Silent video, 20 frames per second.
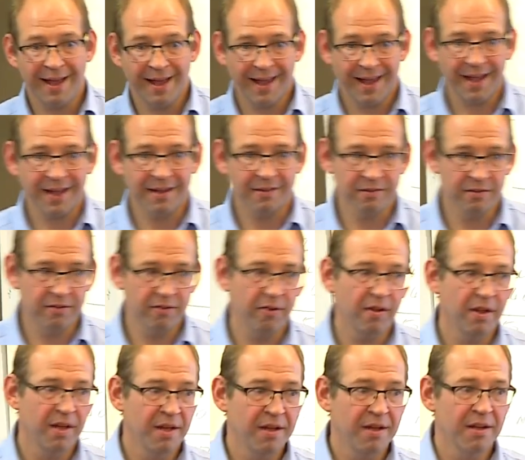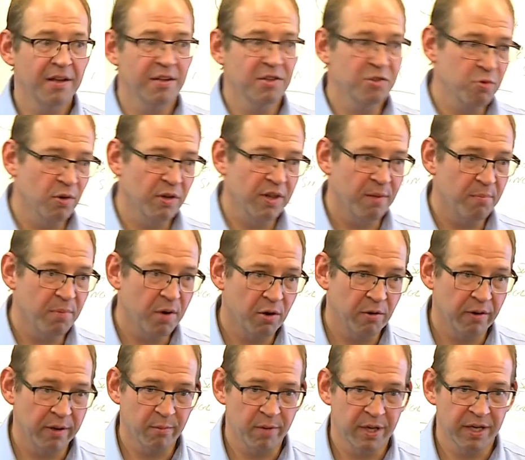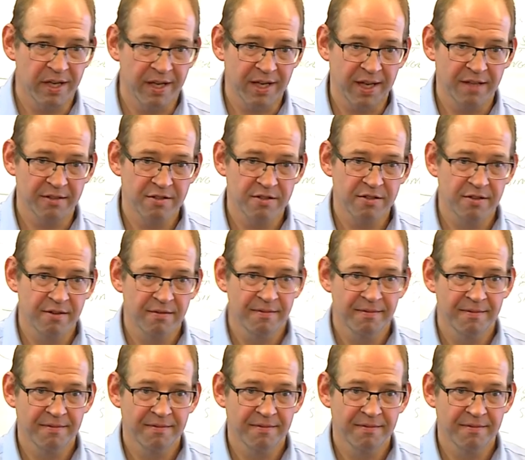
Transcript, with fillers: And it's what they're borrowing money against.